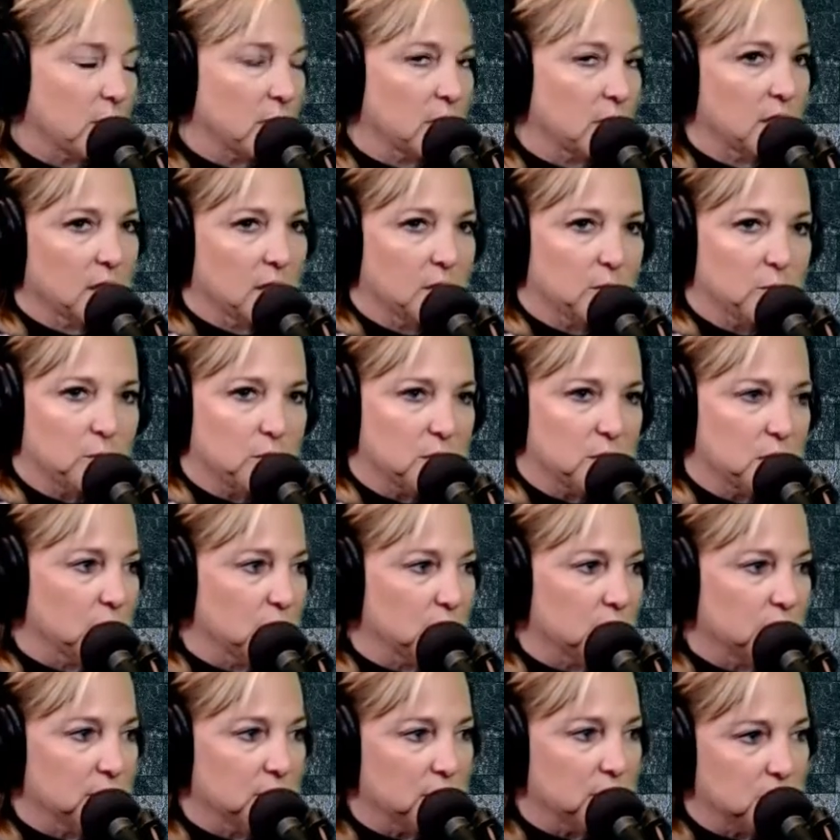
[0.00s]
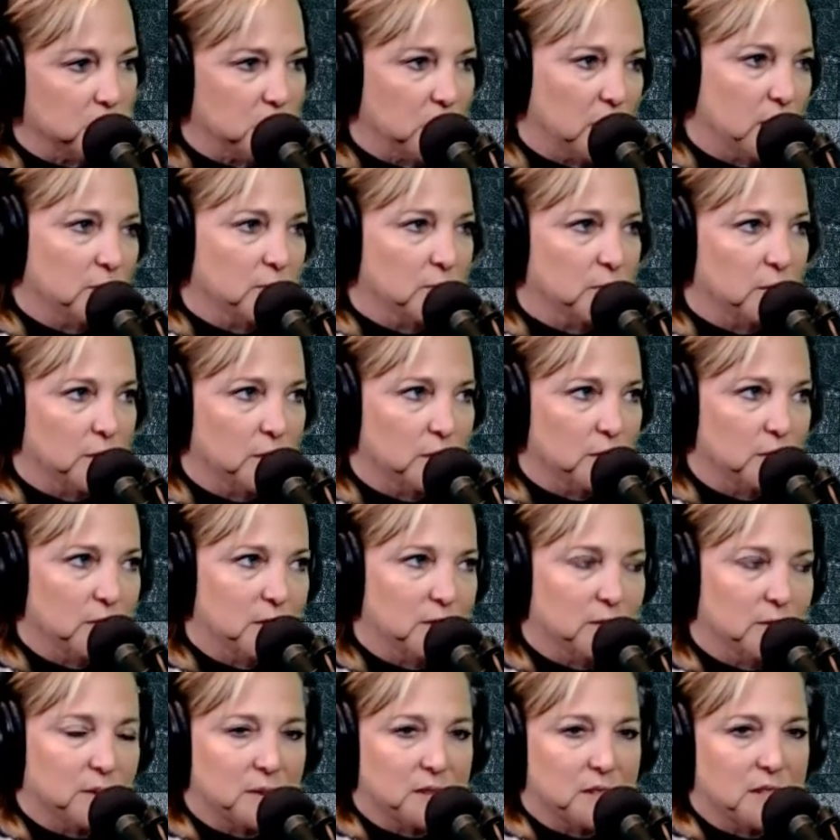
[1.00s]
they'd reserved the spot for you,
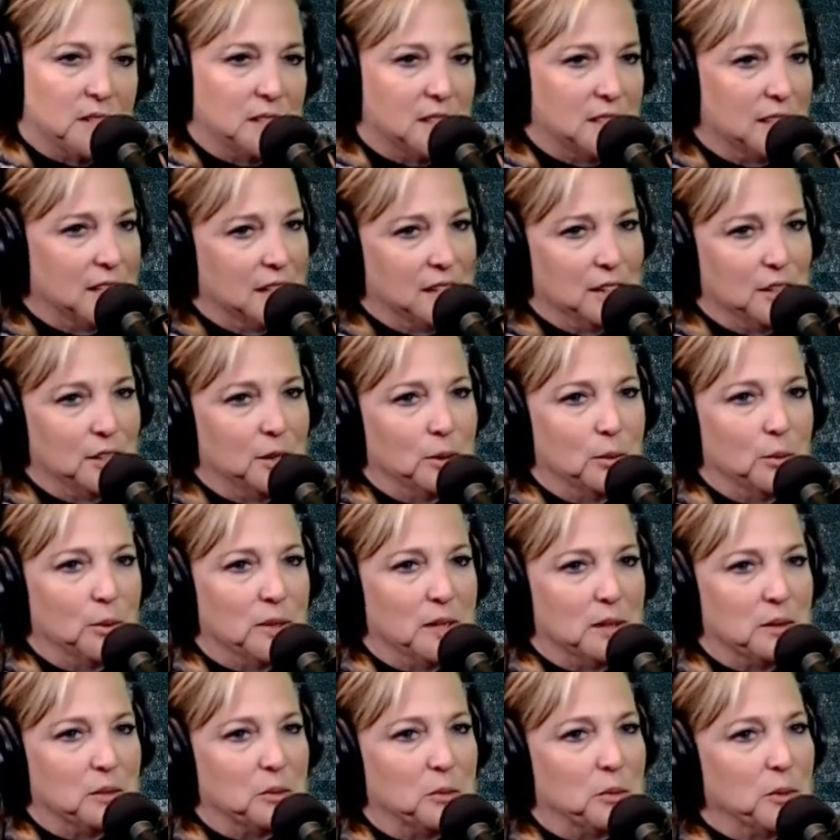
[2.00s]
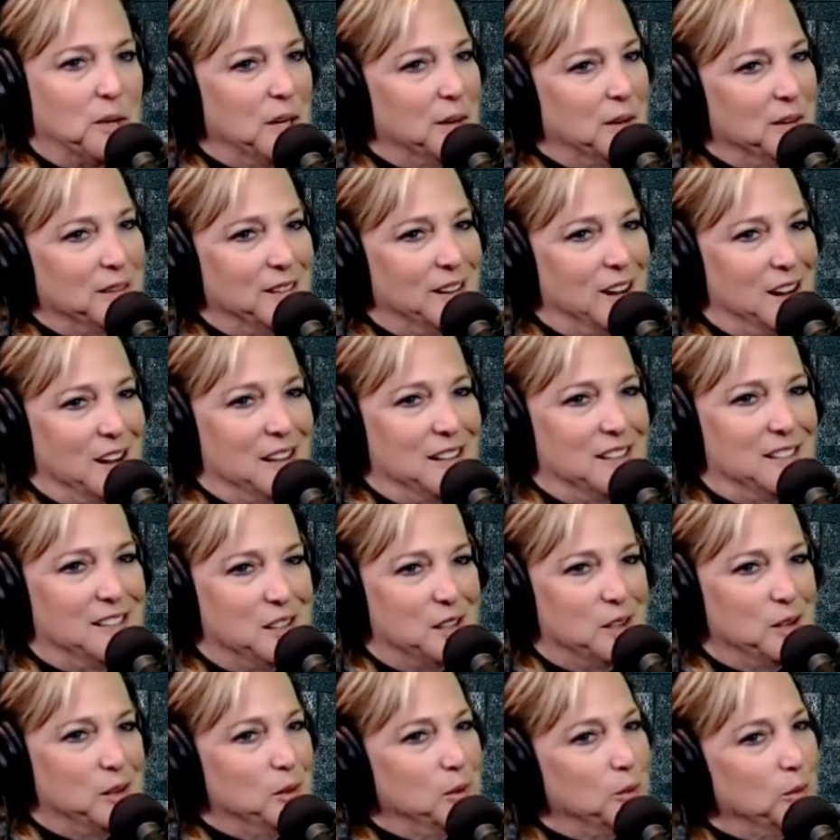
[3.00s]
whatever." I was like, "Yeah, no, we are not,
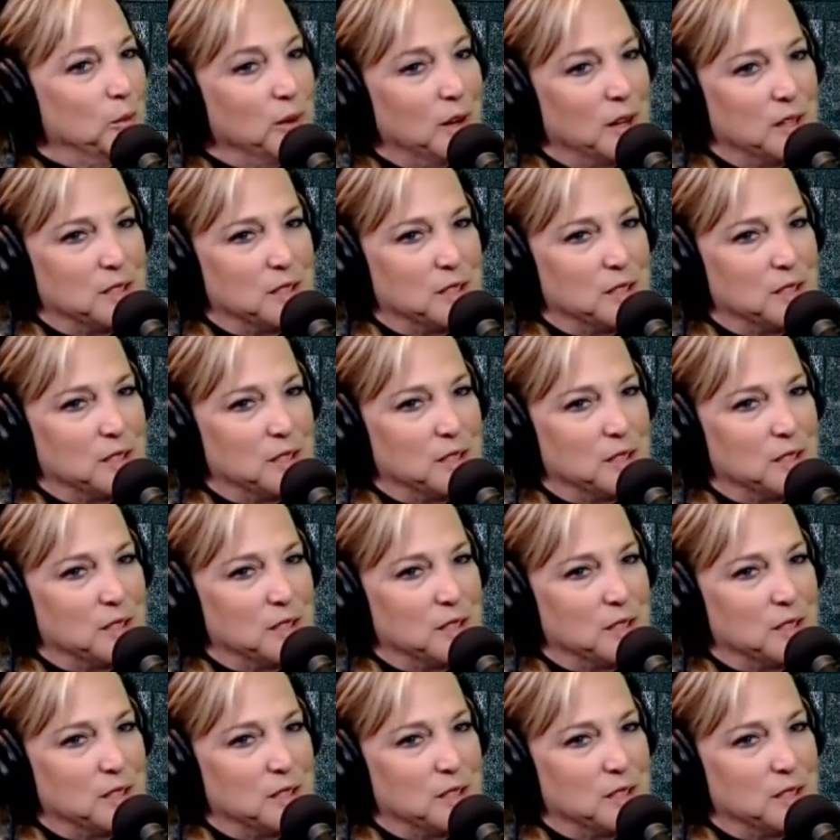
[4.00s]
we're not